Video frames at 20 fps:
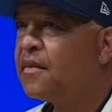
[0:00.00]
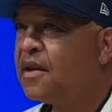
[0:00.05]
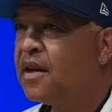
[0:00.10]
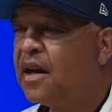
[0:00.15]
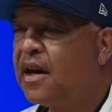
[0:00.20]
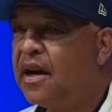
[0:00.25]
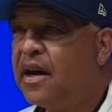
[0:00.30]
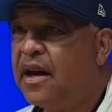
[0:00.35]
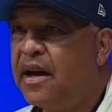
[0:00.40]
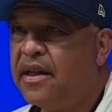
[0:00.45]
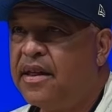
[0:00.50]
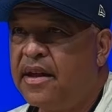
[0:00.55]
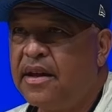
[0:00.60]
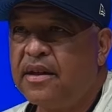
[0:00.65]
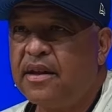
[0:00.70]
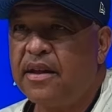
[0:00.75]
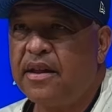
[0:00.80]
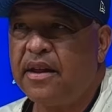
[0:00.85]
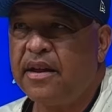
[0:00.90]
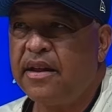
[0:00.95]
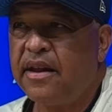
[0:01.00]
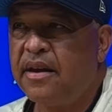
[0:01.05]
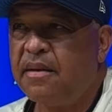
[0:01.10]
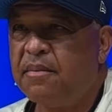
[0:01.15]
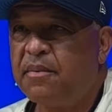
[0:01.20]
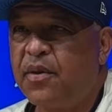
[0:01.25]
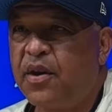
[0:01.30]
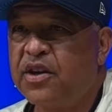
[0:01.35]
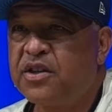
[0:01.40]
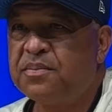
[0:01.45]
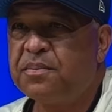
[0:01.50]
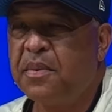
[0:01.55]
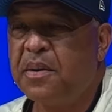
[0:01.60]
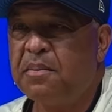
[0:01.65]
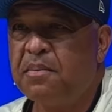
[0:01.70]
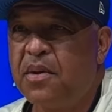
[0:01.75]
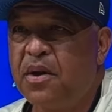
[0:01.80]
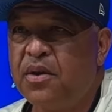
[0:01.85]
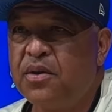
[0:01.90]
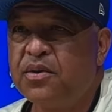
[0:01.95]
I think the thing that impressed me
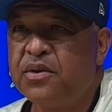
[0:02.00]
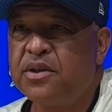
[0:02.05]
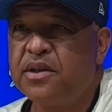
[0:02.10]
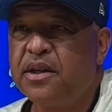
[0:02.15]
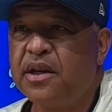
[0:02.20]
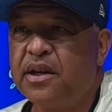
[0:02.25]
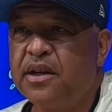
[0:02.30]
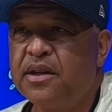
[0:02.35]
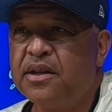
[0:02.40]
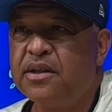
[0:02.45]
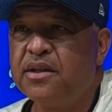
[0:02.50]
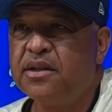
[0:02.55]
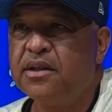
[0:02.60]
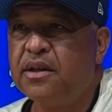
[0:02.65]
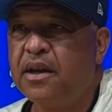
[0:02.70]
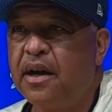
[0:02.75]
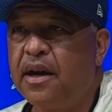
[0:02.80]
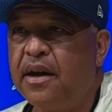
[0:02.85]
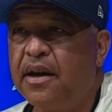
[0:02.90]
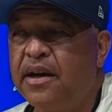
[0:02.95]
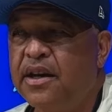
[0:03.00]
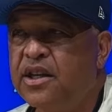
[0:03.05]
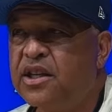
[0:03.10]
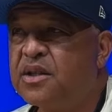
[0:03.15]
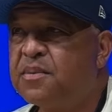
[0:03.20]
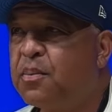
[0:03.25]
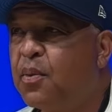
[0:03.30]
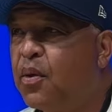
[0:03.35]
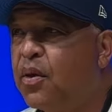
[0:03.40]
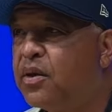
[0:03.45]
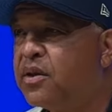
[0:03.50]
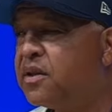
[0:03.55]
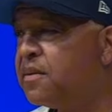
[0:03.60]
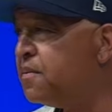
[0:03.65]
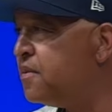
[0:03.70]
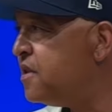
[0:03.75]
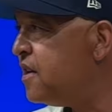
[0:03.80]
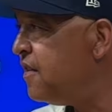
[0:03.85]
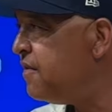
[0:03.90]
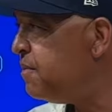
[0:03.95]
most is he spoils
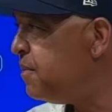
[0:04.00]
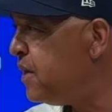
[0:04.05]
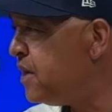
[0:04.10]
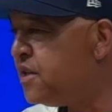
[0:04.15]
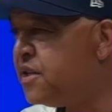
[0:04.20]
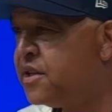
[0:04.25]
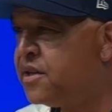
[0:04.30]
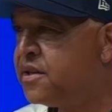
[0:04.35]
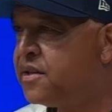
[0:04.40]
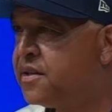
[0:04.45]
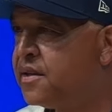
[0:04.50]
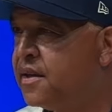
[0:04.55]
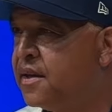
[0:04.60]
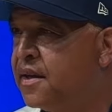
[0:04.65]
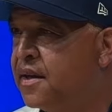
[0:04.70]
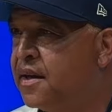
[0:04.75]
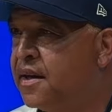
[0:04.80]
some tough pitches,